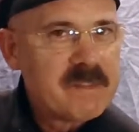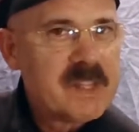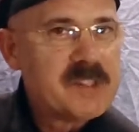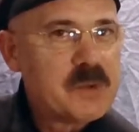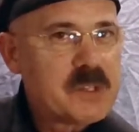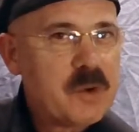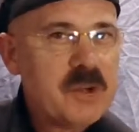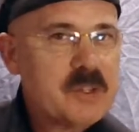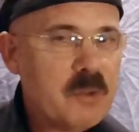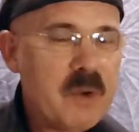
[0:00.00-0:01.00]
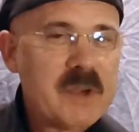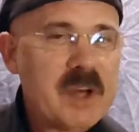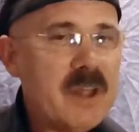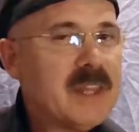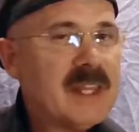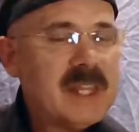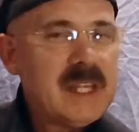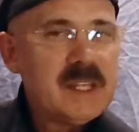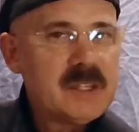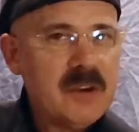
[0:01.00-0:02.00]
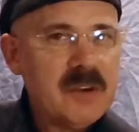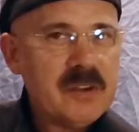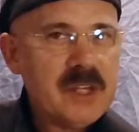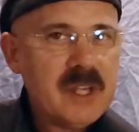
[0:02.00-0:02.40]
So it's going to what we call the leading tone,